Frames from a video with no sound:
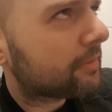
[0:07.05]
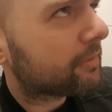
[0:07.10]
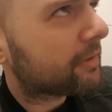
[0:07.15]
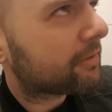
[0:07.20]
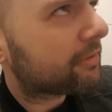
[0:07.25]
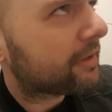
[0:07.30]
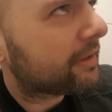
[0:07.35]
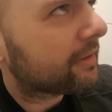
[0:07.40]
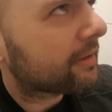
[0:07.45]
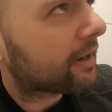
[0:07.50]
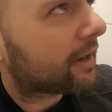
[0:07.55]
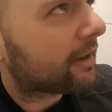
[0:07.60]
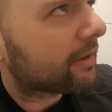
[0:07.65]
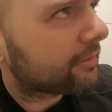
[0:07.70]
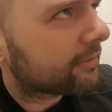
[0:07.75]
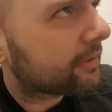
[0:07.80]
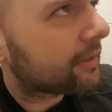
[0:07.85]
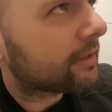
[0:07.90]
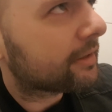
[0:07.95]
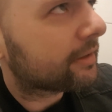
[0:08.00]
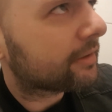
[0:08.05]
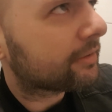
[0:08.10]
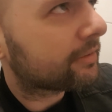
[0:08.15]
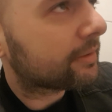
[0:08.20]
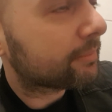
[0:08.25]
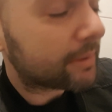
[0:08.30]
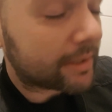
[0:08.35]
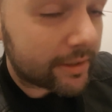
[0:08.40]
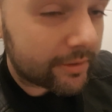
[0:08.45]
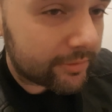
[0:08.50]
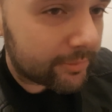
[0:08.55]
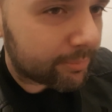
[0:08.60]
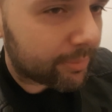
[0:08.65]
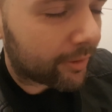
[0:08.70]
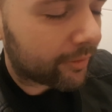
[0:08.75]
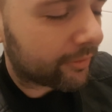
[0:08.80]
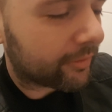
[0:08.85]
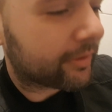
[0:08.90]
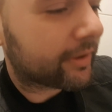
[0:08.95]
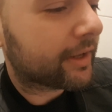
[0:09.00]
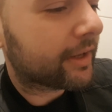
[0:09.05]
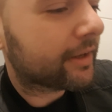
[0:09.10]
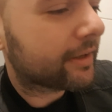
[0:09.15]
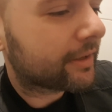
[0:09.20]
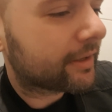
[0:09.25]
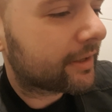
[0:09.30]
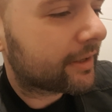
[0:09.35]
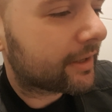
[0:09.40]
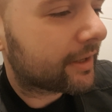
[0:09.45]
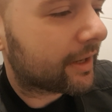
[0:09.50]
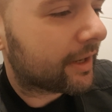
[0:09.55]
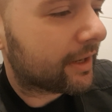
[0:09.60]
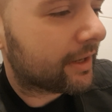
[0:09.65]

the thing that I think is the biggest bottleneck